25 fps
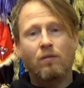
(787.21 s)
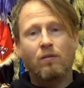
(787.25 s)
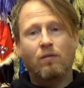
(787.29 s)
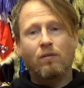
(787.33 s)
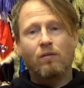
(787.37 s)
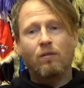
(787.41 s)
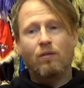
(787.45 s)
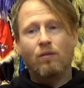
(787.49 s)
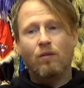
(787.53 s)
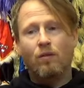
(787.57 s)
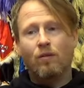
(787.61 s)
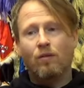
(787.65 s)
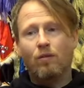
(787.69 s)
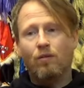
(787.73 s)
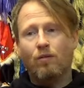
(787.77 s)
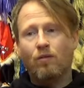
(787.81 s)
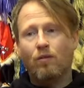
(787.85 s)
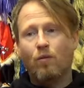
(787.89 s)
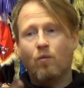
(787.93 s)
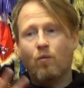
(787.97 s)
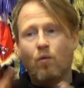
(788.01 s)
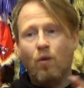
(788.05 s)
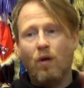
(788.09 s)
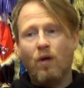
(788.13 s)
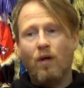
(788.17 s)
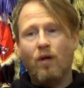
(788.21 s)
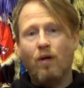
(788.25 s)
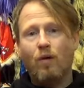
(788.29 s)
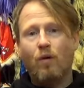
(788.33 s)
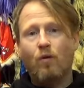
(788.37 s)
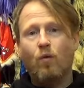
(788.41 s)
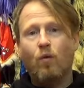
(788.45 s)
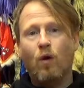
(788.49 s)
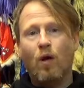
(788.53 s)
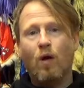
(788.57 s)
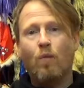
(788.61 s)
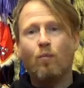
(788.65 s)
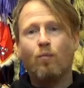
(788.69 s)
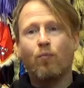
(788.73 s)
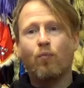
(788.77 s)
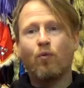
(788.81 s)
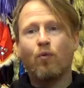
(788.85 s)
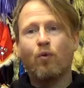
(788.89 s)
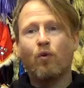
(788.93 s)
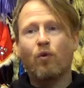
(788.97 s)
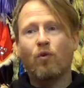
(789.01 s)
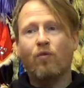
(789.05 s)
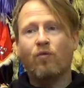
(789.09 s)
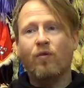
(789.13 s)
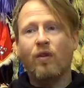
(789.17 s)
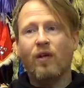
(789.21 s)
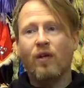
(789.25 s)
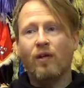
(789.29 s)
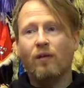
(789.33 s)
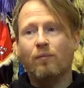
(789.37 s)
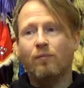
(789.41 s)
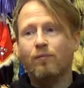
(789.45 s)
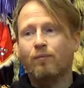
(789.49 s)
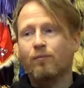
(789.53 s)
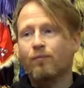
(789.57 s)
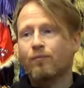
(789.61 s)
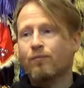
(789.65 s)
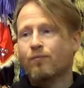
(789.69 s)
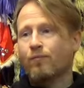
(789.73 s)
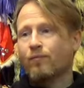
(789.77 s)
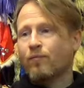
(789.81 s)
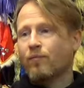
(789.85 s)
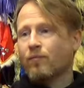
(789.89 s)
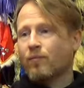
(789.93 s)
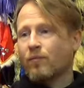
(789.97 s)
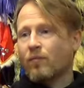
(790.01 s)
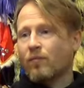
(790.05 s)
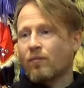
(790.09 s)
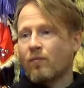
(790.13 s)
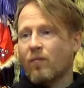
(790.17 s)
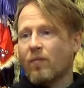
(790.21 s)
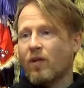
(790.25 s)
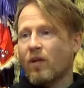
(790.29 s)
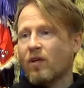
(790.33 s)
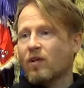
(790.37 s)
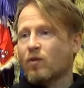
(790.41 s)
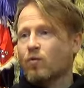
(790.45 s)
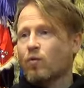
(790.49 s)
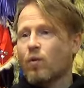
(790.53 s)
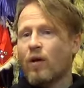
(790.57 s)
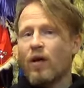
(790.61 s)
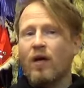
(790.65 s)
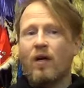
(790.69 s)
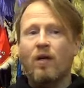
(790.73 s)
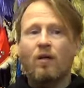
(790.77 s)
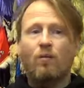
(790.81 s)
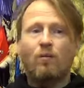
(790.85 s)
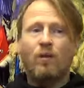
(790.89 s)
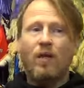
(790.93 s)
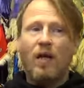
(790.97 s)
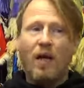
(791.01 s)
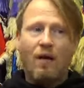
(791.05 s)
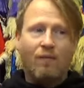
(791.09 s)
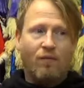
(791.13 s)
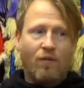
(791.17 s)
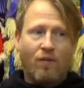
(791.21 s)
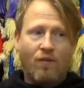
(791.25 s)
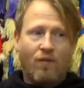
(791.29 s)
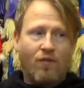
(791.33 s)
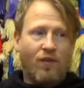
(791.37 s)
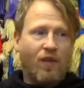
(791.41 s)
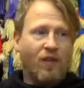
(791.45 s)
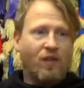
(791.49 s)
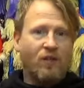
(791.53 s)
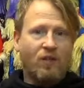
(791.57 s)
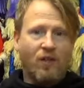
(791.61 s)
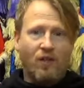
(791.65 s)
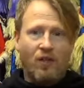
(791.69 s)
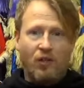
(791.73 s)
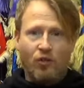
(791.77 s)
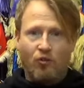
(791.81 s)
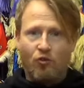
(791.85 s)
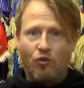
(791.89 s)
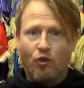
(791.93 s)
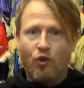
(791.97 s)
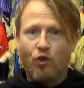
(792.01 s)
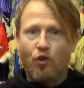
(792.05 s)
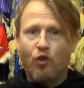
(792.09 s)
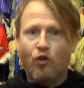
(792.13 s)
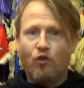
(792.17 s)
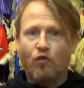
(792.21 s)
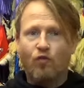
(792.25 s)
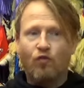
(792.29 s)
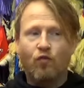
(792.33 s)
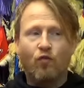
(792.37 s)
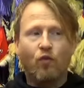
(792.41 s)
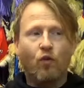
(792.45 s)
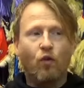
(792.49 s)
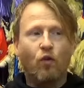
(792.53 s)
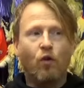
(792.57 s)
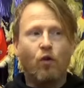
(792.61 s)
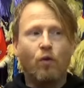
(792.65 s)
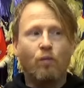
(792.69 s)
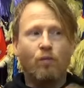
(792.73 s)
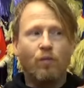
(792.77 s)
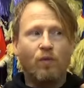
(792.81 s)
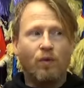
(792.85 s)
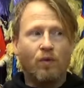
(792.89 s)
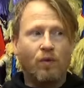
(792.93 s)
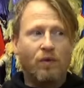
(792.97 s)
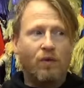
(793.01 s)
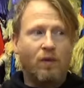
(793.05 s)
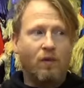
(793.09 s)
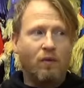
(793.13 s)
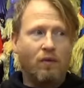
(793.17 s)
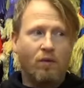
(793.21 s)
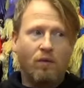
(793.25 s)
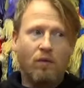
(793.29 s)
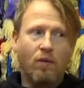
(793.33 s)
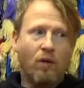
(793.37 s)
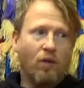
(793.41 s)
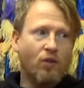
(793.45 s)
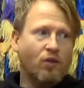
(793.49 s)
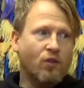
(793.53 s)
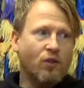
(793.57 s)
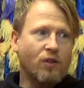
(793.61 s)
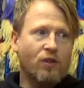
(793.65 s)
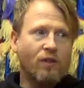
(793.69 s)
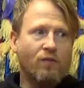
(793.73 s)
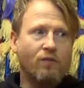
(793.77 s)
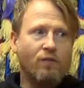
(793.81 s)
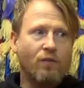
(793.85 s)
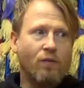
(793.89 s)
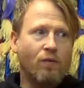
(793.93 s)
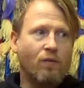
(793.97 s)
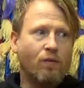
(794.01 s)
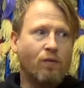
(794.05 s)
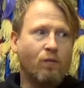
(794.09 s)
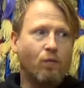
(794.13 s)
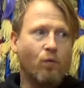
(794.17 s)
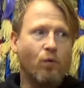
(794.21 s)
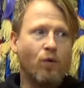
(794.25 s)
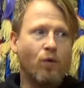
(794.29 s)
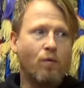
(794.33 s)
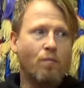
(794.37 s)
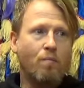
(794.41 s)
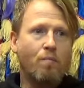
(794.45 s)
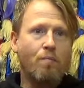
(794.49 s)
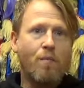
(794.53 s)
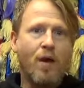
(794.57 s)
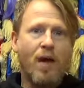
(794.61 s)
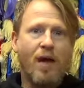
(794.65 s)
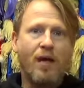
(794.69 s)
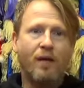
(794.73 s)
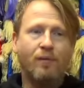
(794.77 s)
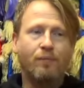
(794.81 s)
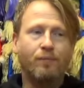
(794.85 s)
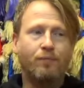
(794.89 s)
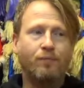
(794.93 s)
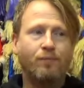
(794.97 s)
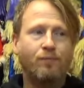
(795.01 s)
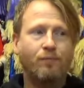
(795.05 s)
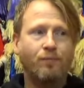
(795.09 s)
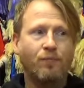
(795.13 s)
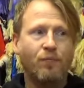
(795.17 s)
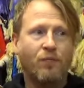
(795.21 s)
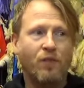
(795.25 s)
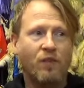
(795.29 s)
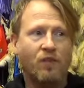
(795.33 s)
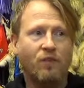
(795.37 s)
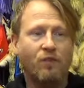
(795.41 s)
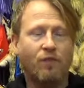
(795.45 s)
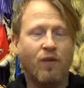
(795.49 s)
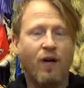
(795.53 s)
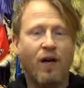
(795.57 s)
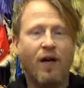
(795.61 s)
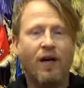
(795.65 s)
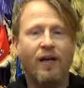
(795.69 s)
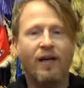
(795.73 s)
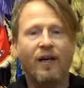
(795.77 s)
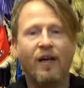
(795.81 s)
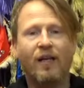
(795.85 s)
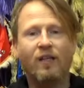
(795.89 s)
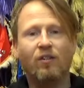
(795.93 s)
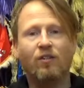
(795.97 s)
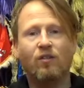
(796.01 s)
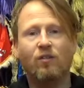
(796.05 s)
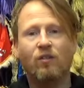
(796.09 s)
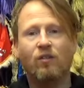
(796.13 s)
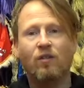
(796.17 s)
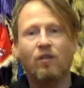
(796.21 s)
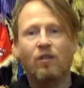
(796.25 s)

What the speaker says: So it's quite a broad thing. As well, we have other things like the drunken form and lots of different wooden men to fight against.